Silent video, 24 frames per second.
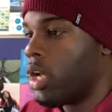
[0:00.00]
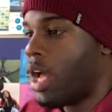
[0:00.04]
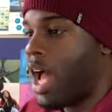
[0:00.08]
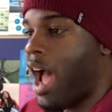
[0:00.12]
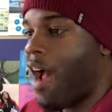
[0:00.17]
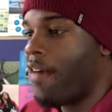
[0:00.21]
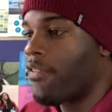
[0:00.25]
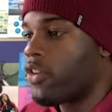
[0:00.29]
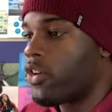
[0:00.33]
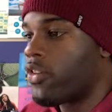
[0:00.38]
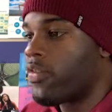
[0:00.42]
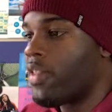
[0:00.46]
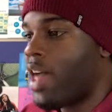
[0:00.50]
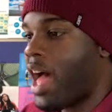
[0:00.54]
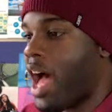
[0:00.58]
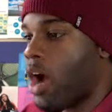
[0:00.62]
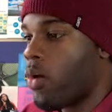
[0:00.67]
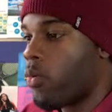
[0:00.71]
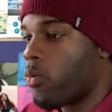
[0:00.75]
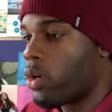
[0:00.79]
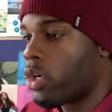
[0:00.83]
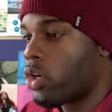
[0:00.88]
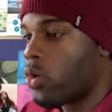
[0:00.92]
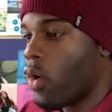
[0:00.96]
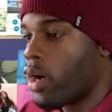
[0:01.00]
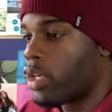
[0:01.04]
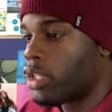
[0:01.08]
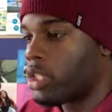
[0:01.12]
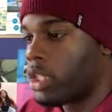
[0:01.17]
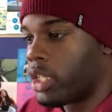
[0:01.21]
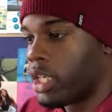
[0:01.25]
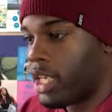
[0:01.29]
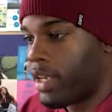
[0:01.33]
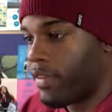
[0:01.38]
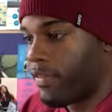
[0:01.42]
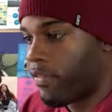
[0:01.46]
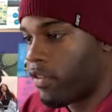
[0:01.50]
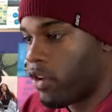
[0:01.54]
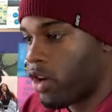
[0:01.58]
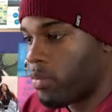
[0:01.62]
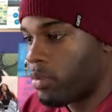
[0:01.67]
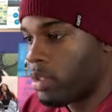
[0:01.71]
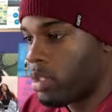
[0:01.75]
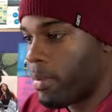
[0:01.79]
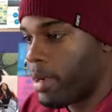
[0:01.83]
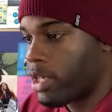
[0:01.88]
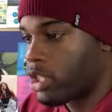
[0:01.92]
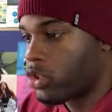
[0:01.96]
After that, we're going to confirm
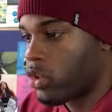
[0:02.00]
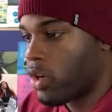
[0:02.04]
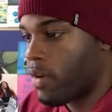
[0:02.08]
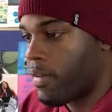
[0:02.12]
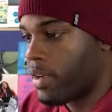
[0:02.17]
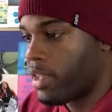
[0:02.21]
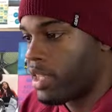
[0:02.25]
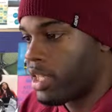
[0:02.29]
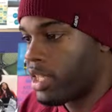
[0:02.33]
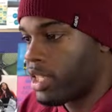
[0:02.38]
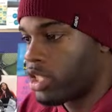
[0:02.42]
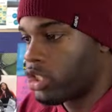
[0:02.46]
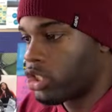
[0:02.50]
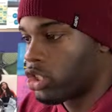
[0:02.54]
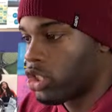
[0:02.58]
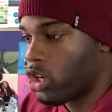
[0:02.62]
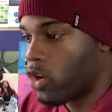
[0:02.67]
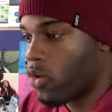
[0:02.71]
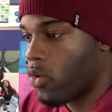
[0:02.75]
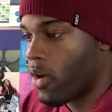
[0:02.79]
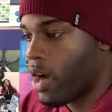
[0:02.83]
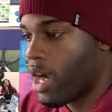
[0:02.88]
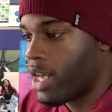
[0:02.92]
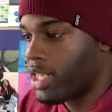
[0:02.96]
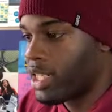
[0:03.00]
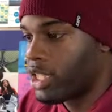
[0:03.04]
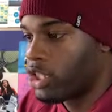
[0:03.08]
to make sure everything is correct.